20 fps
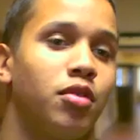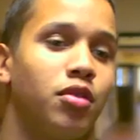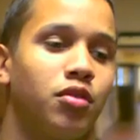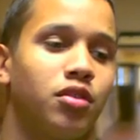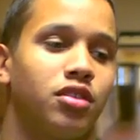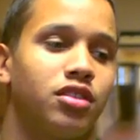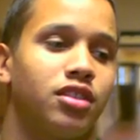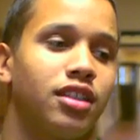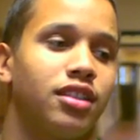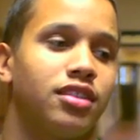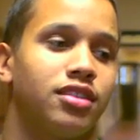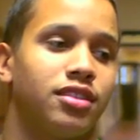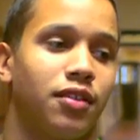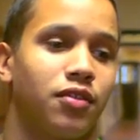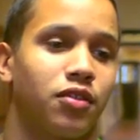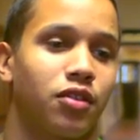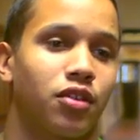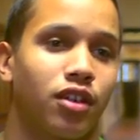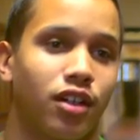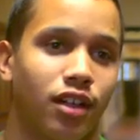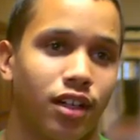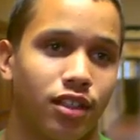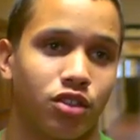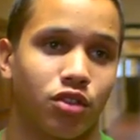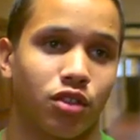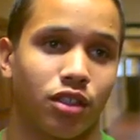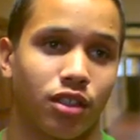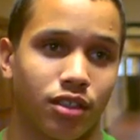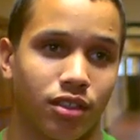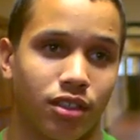Once I hit seventh grade, I
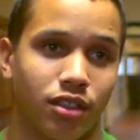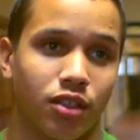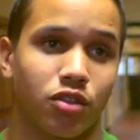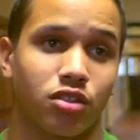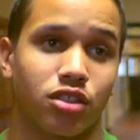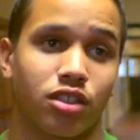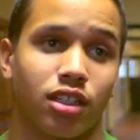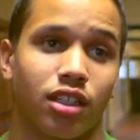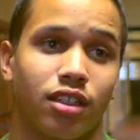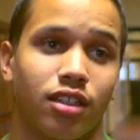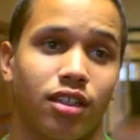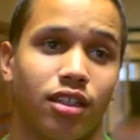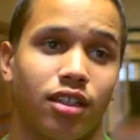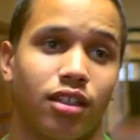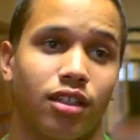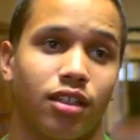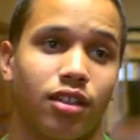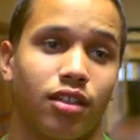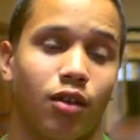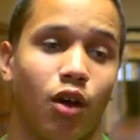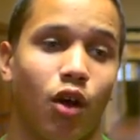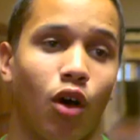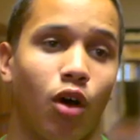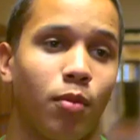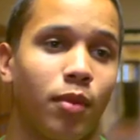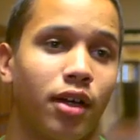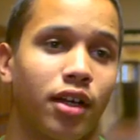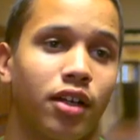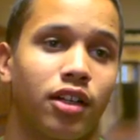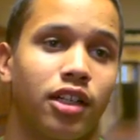joined Hillside
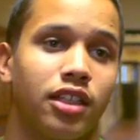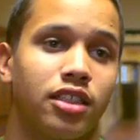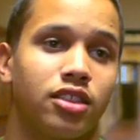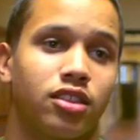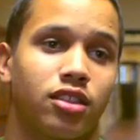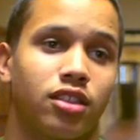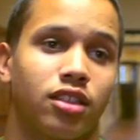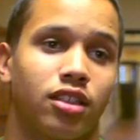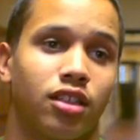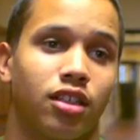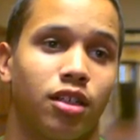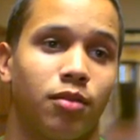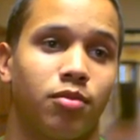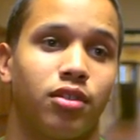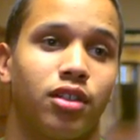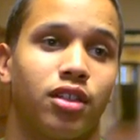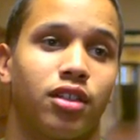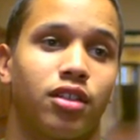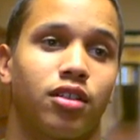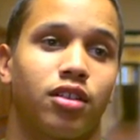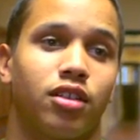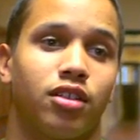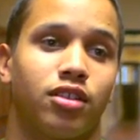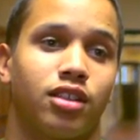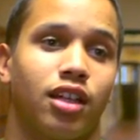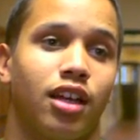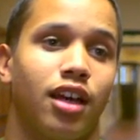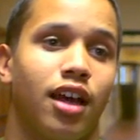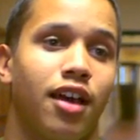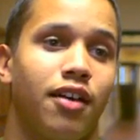all my grades are like up there
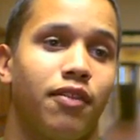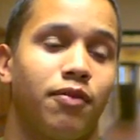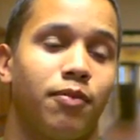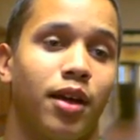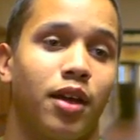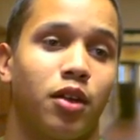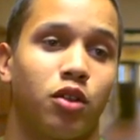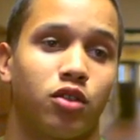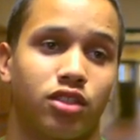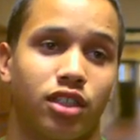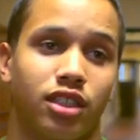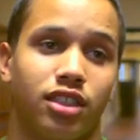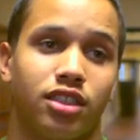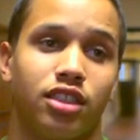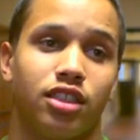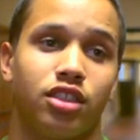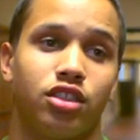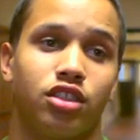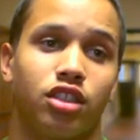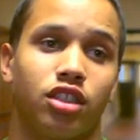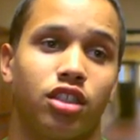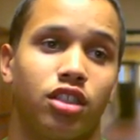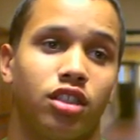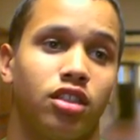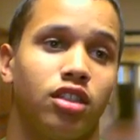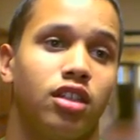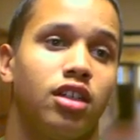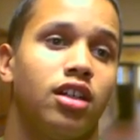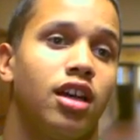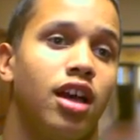because I have my Hillside tutor
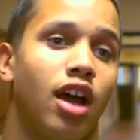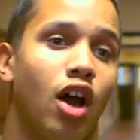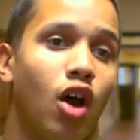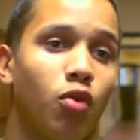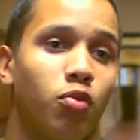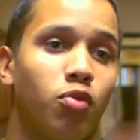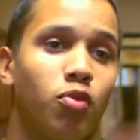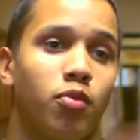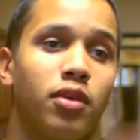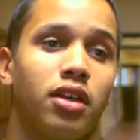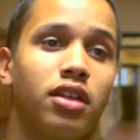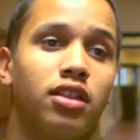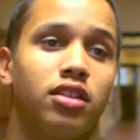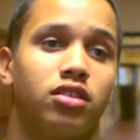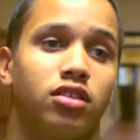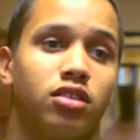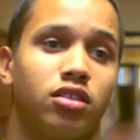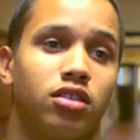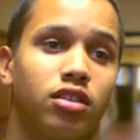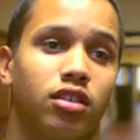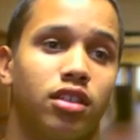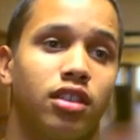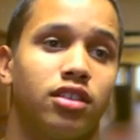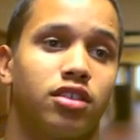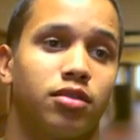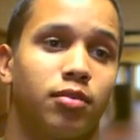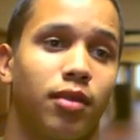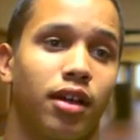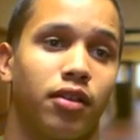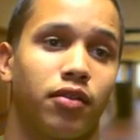helping me to
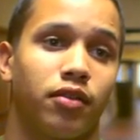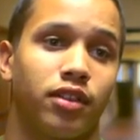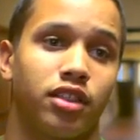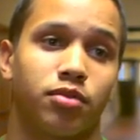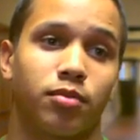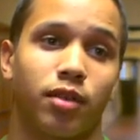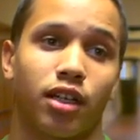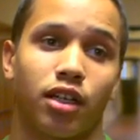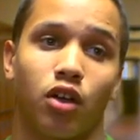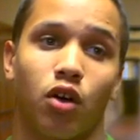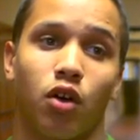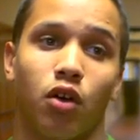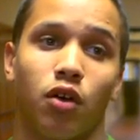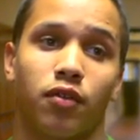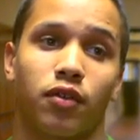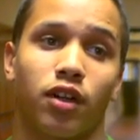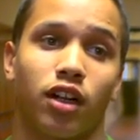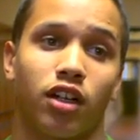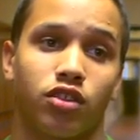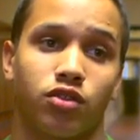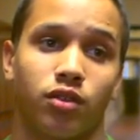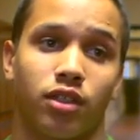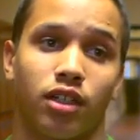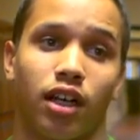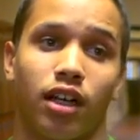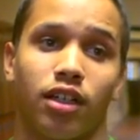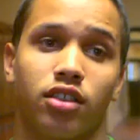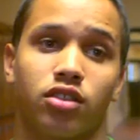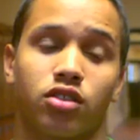get to my reach my goal of graduating high